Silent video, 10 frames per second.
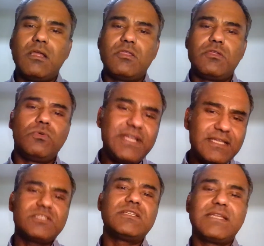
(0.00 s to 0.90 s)

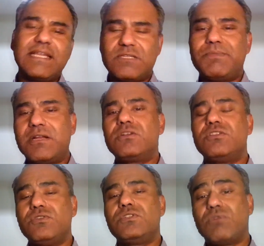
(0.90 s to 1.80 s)
reason it's better to
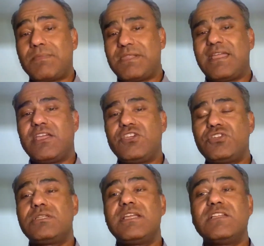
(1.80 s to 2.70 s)
use
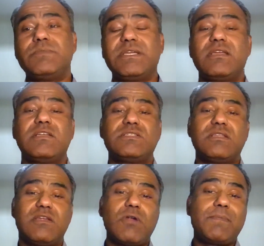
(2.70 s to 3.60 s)
replication is because
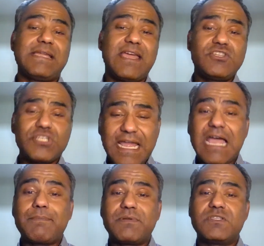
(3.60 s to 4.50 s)
the replication
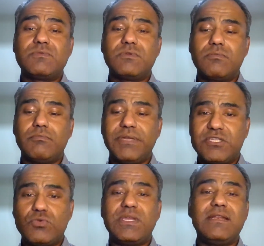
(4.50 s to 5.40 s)
happens
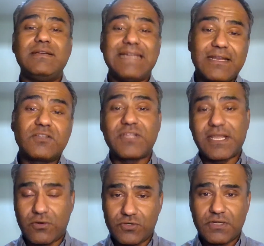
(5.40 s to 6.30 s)
between data
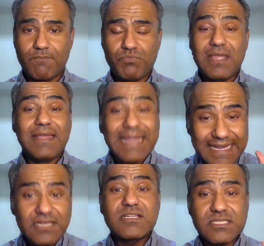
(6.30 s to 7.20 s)
centers.
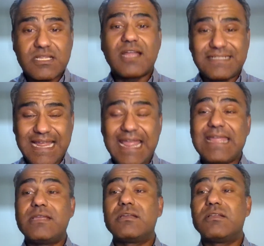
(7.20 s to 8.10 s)
It does not
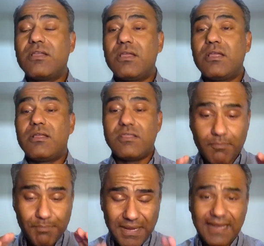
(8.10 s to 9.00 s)
take
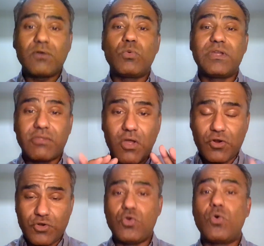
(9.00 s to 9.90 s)
the bandwidth
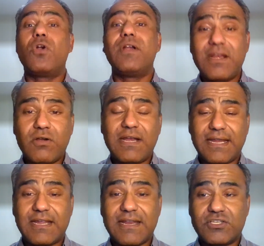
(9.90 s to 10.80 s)
on your internet
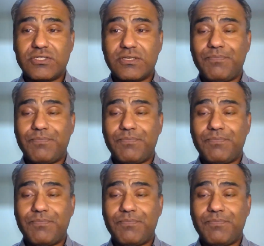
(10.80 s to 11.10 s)
connection.